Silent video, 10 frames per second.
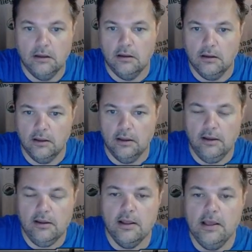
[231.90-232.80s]

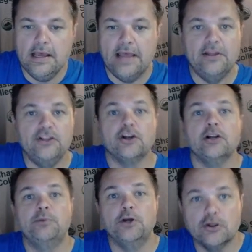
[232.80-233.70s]
Okay, and then you're going
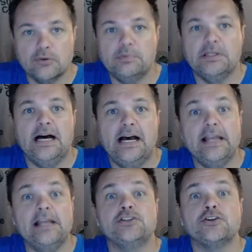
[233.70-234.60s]
to put your reply,
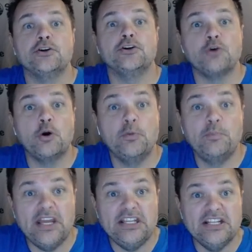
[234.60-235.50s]
insert your own
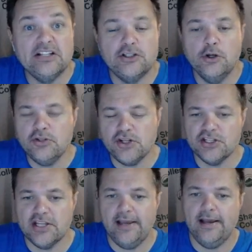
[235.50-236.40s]
opinions. Don't just
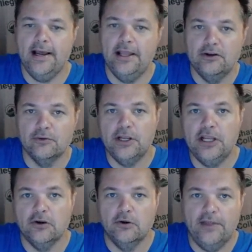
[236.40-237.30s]
say I
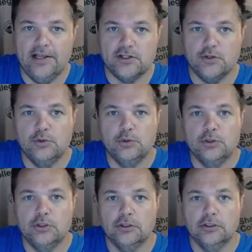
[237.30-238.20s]
agree or that's
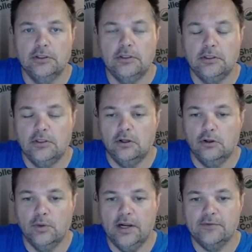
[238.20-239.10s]
cool or
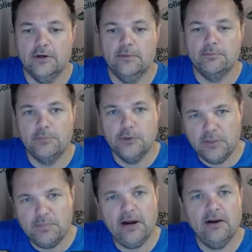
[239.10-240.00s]
whatever. Put
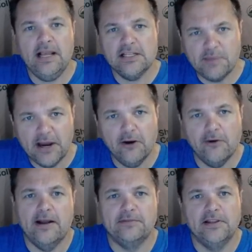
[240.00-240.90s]
a nice
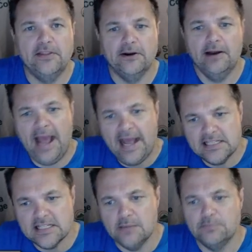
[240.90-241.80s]
paragraph in there. Add
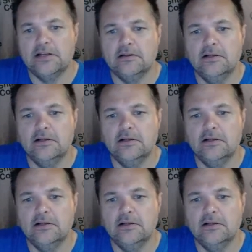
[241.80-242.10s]
something.